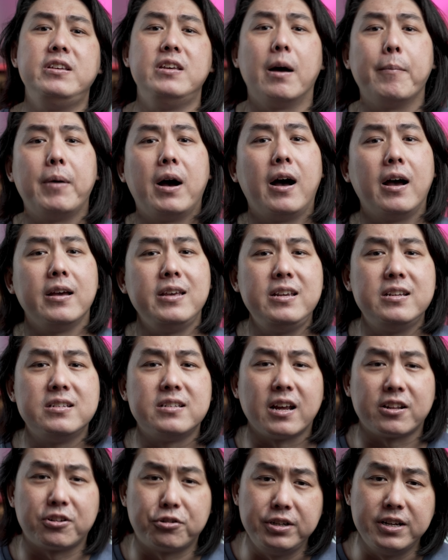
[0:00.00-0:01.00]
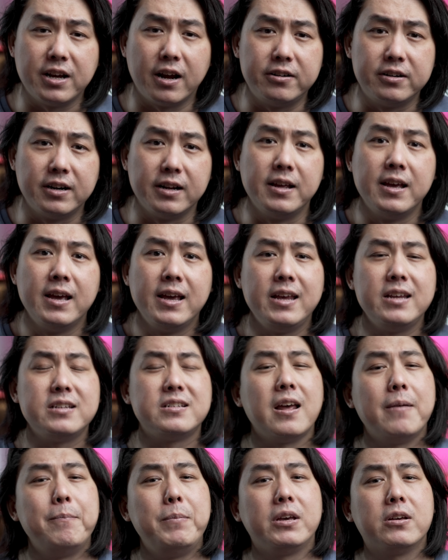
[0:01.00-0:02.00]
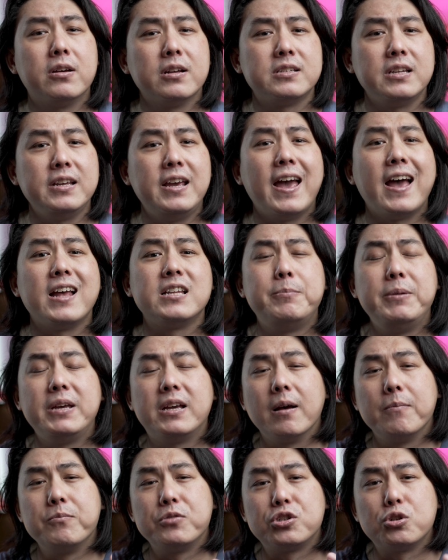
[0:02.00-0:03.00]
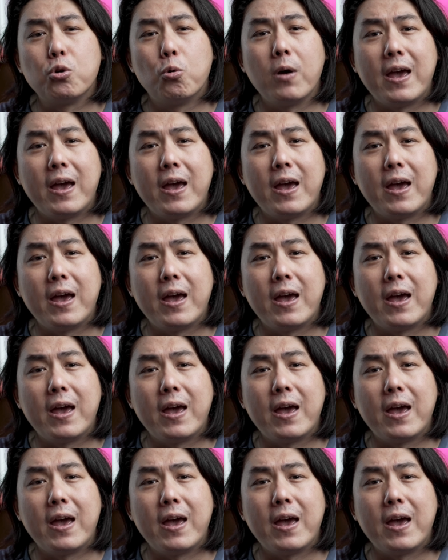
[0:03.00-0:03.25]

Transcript: Yamaha EZ300 is that because it has become so